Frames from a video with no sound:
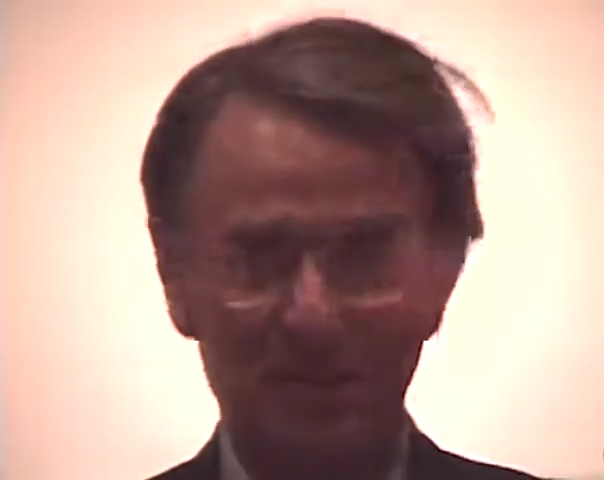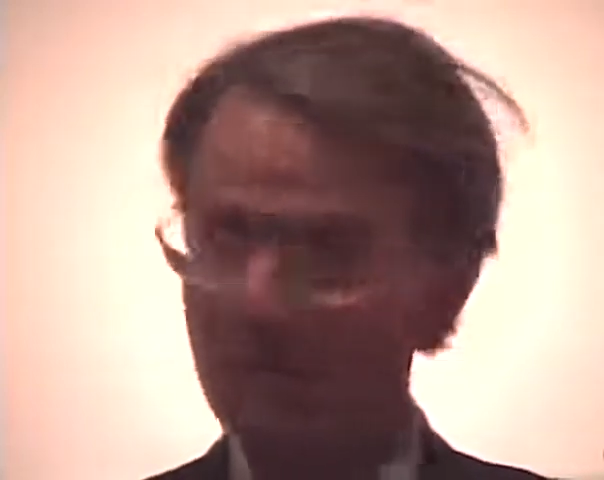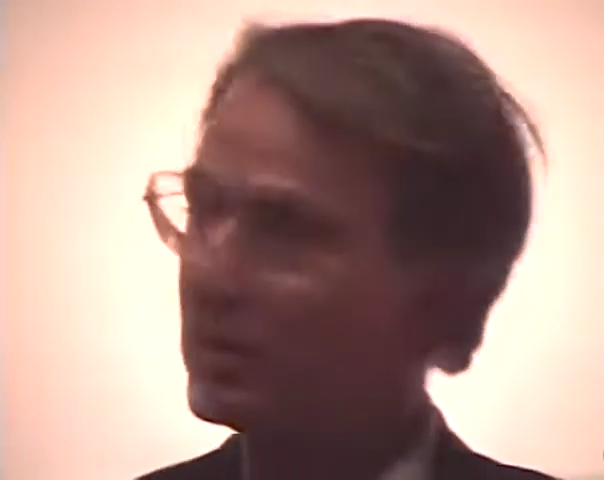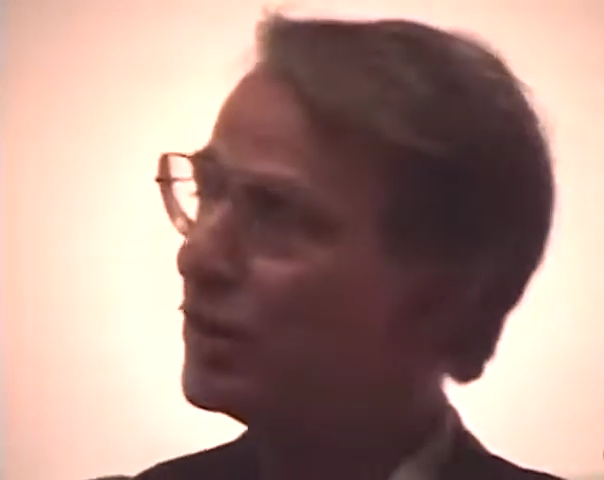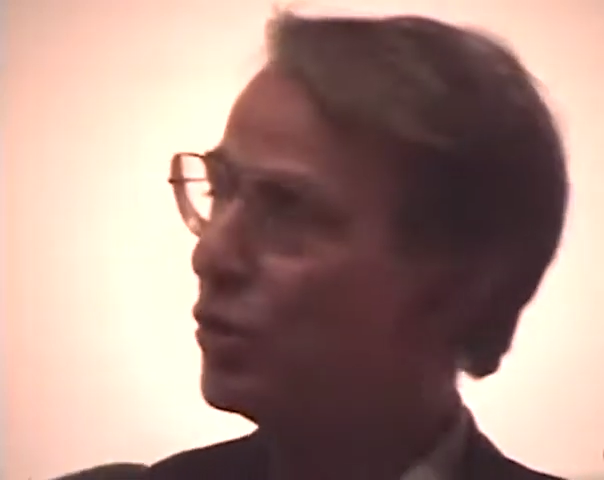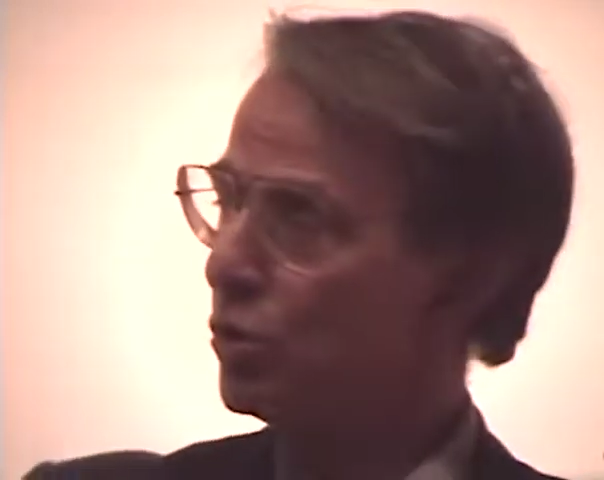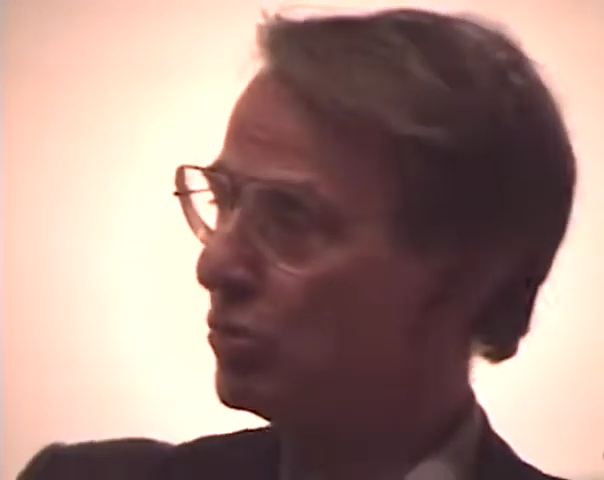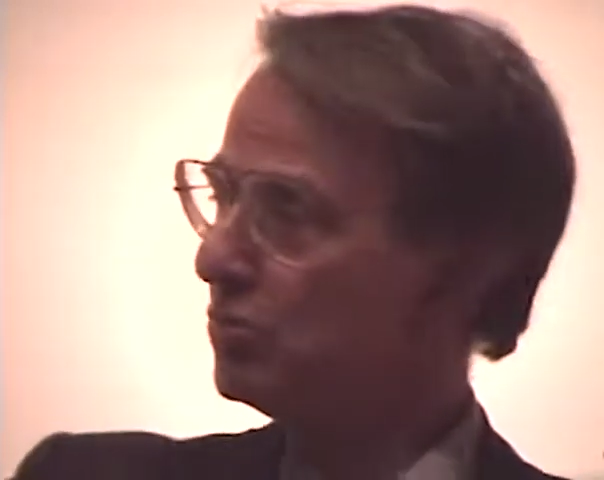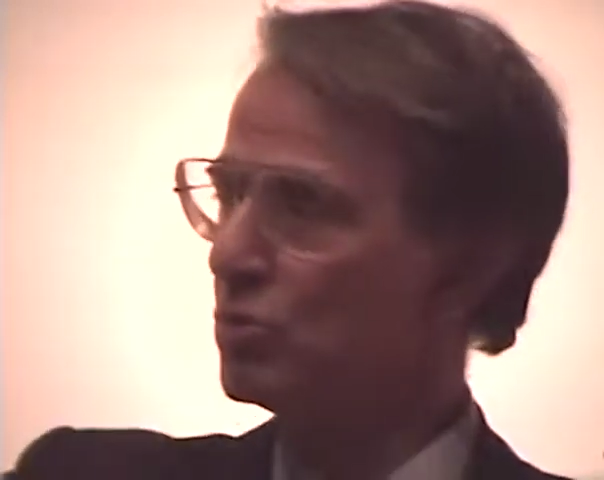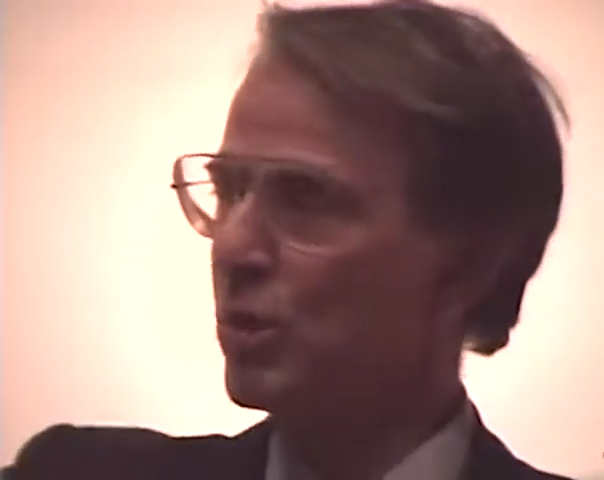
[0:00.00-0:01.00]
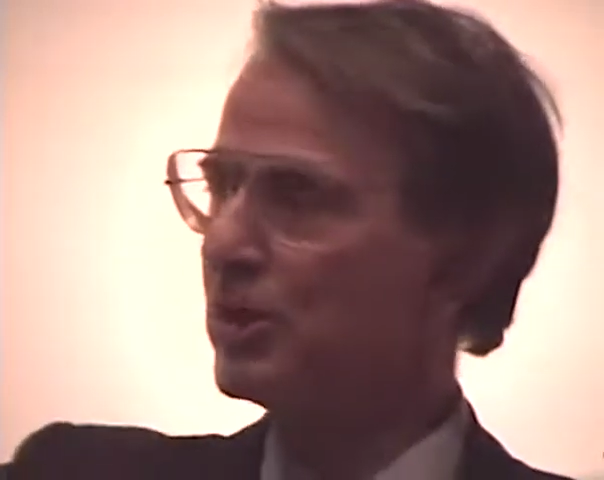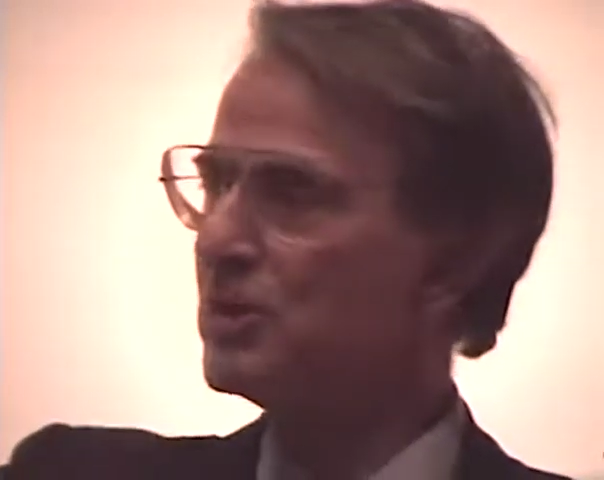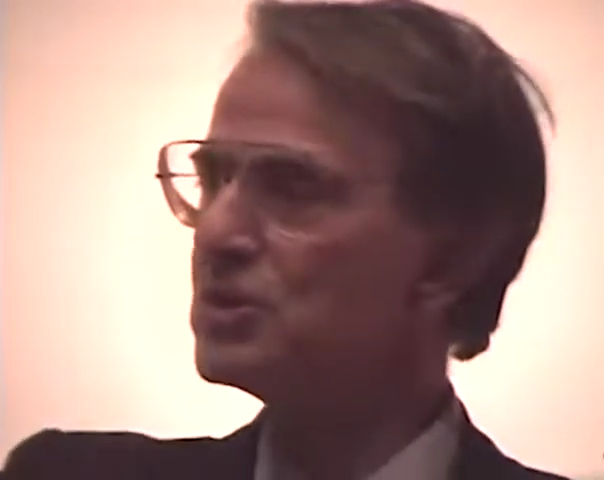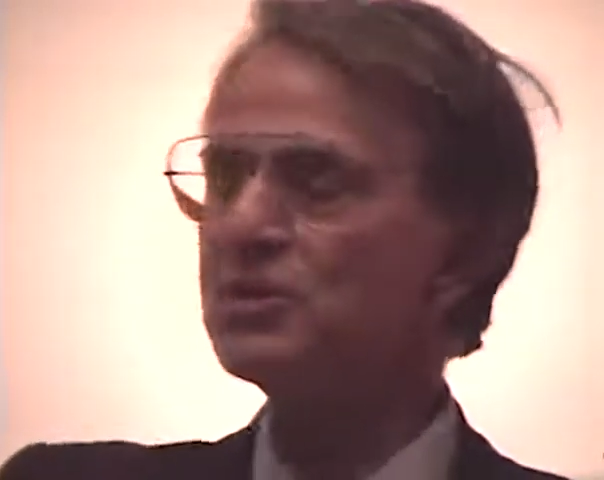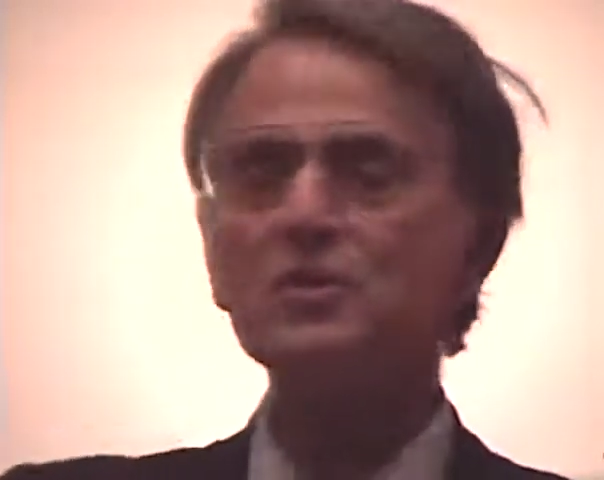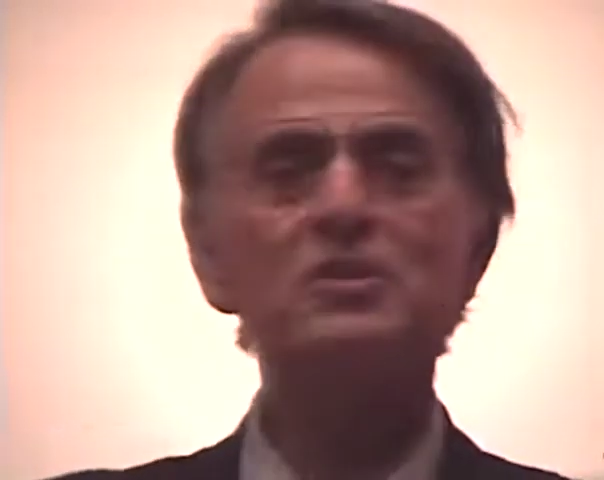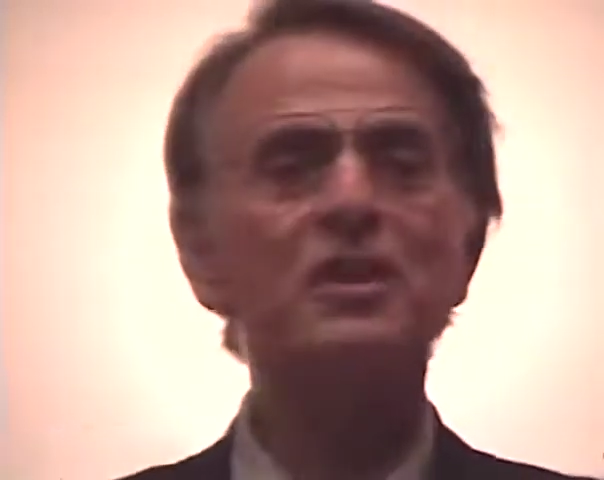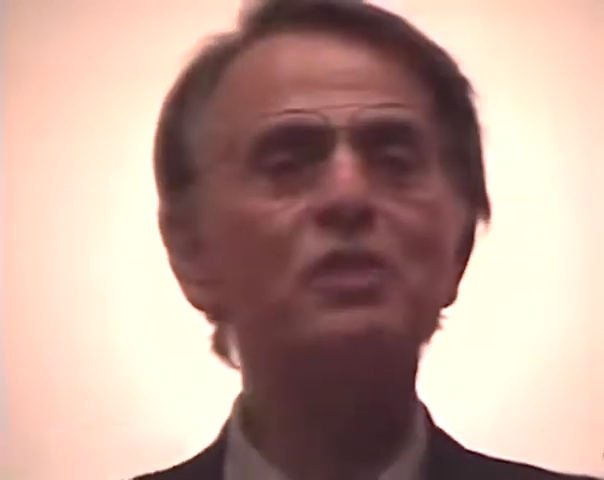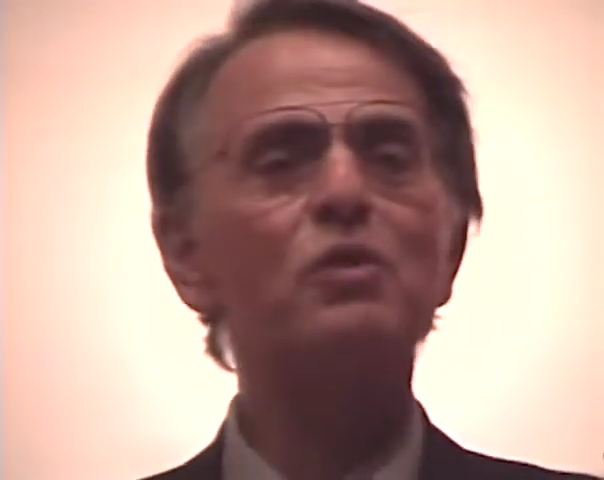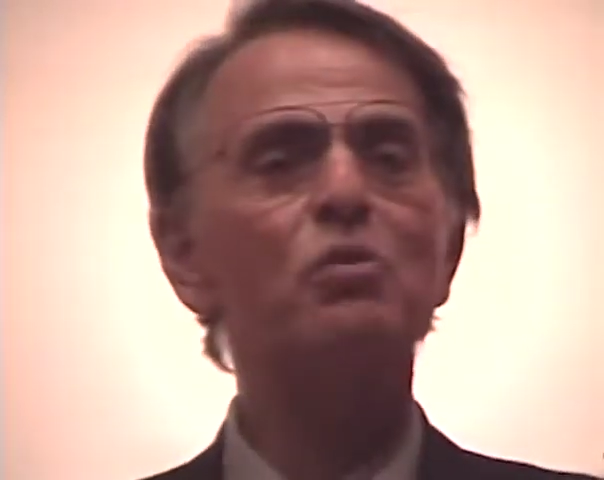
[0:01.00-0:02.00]
They go quite a distance to
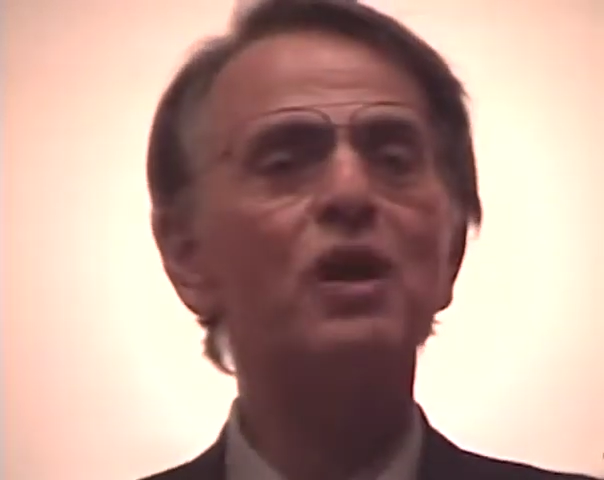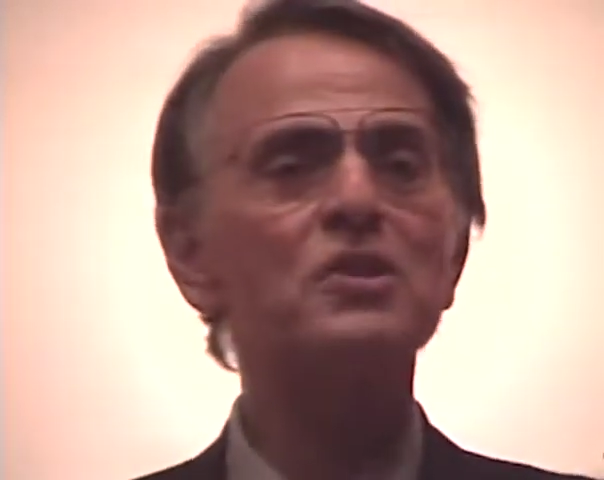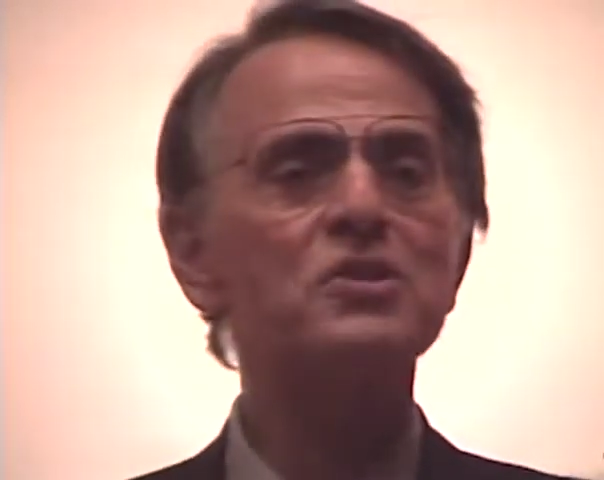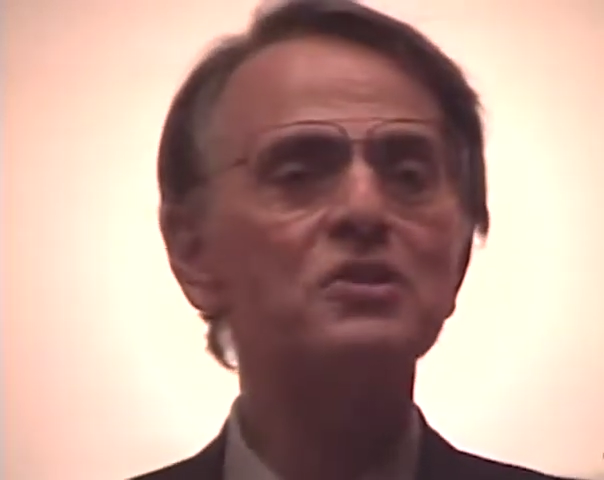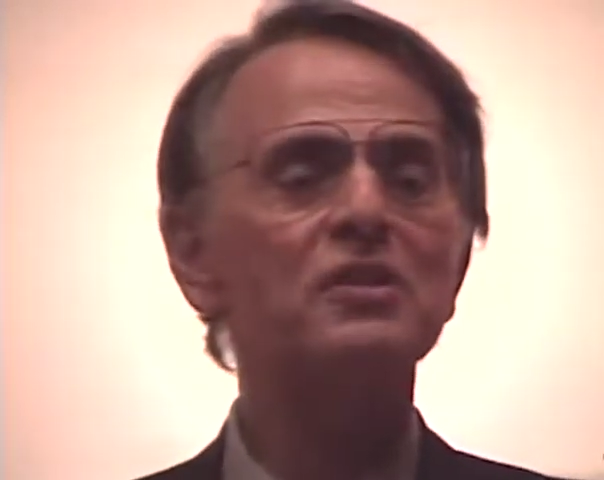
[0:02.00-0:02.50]
get the rocks